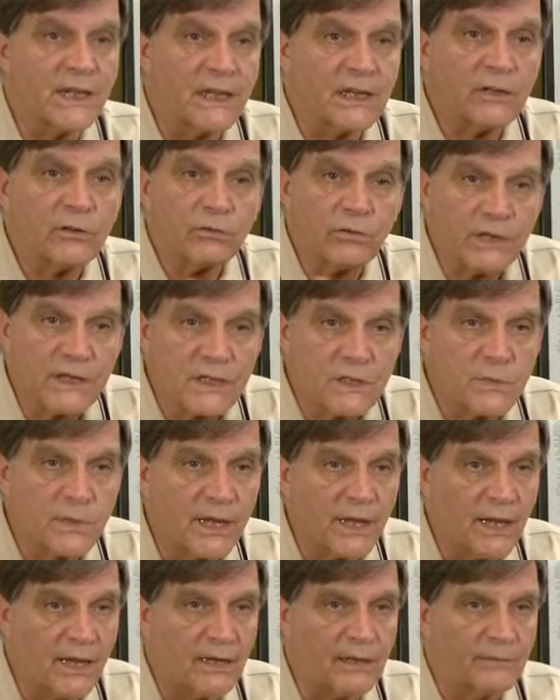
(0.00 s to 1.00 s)
increased
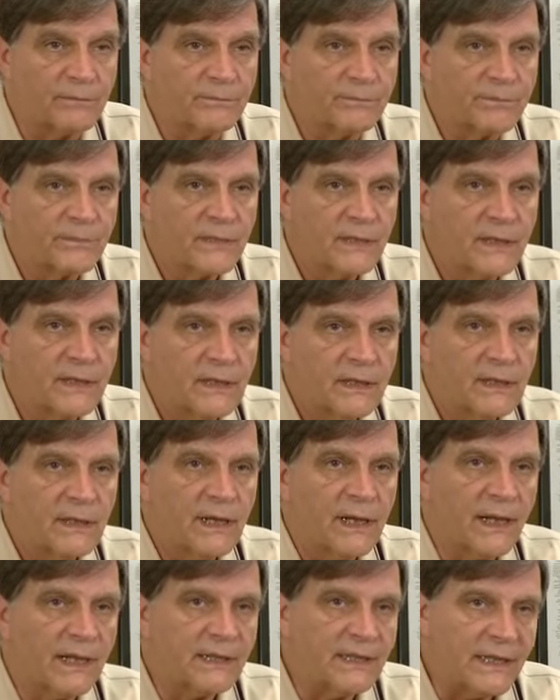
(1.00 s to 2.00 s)
pain.
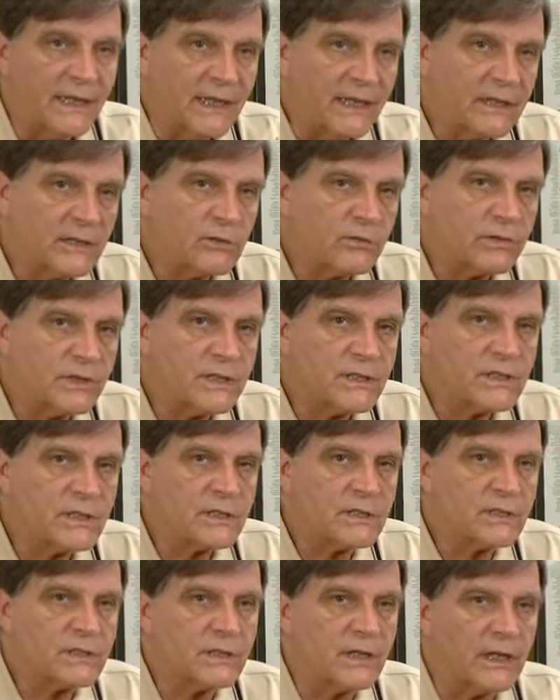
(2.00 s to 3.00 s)
And the
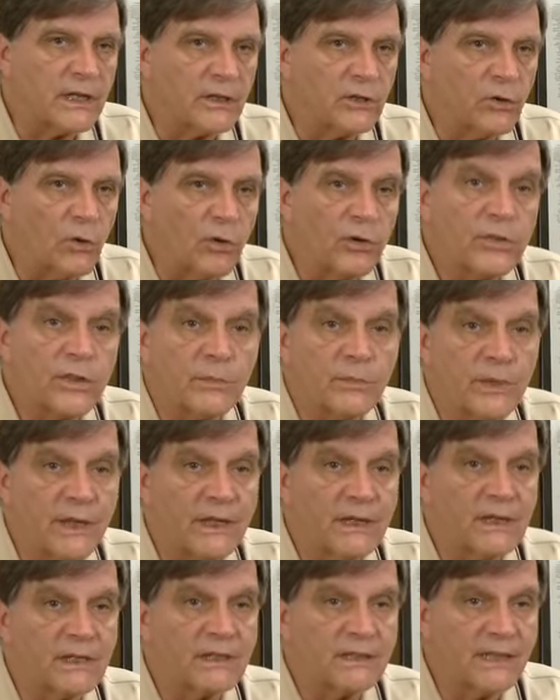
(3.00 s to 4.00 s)
increases in
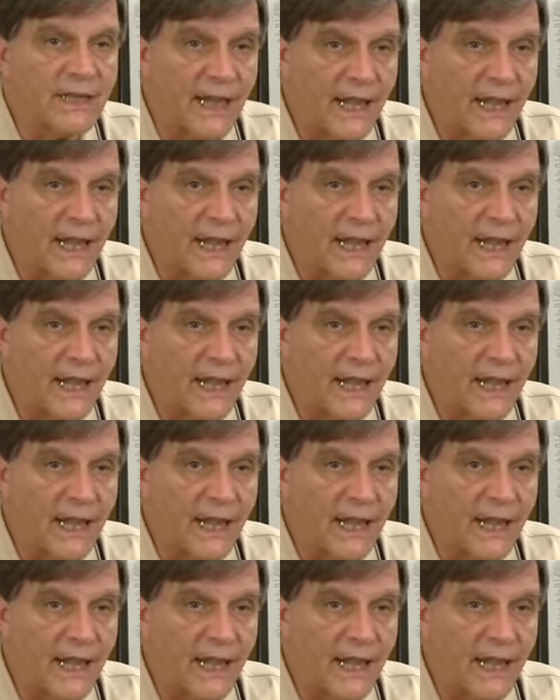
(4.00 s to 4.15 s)
orthopedic